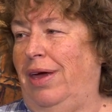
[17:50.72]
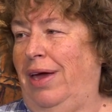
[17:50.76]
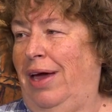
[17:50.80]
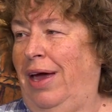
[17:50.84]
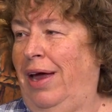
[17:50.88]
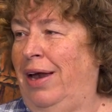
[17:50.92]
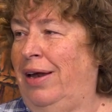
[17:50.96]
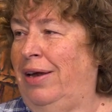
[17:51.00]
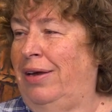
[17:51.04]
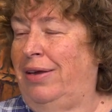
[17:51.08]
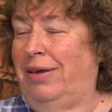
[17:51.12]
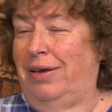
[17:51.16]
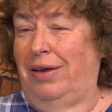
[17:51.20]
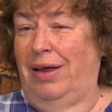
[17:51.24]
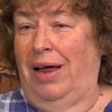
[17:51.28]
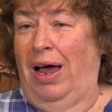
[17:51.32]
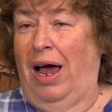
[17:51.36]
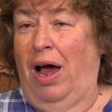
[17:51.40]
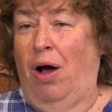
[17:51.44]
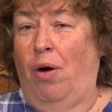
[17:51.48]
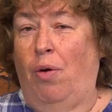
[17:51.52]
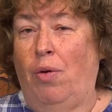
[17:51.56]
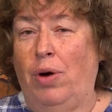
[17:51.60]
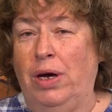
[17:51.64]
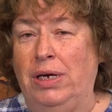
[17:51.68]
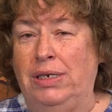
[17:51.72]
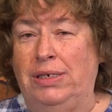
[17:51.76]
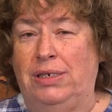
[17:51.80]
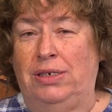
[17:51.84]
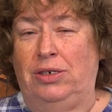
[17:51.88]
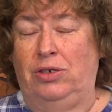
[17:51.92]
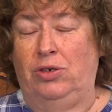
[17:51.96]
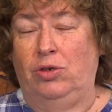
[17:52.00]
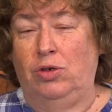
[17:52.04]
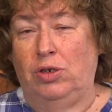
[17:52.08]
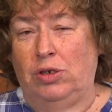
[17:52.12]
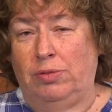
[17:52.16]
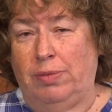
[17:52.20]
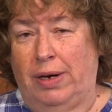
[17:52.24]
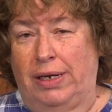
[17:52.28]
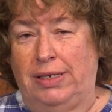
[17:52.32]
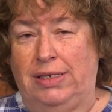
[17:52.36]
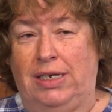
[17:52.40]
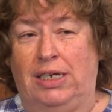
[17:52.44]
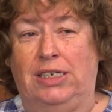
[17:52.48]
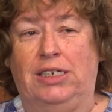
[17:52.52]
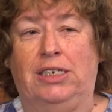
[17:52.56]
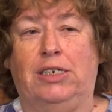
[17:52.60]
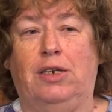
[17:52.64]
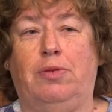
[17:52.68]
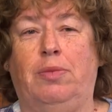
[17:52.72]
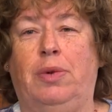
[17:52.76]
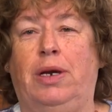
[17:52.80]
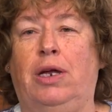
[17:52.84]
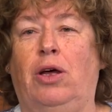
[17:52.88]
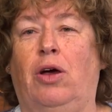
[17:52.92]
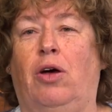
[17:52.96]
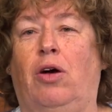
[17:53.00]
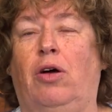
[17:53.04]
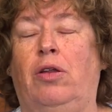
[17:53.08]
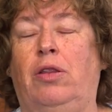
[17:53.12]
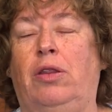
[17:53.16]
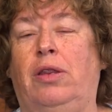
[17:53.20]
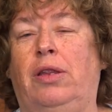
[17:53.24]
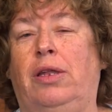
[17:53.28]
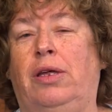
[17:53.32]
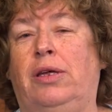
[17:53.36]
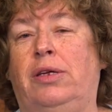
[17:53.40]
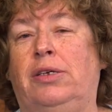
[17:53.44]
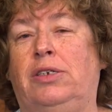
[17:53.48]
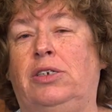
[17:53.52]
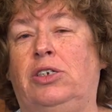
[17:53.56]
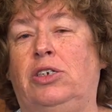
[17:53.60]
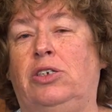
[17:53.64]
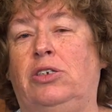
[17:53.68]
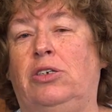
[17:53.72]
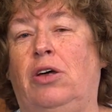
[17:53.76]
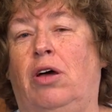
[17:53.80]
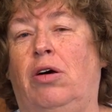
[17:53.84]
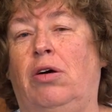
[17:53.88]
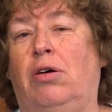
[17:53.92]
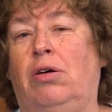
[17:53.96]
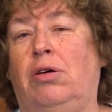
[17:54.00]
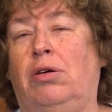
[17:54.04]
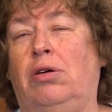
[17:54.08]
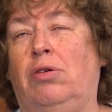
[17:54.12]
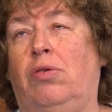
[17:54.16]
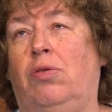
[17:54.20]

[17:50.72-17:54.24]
And I always use my testimony on the song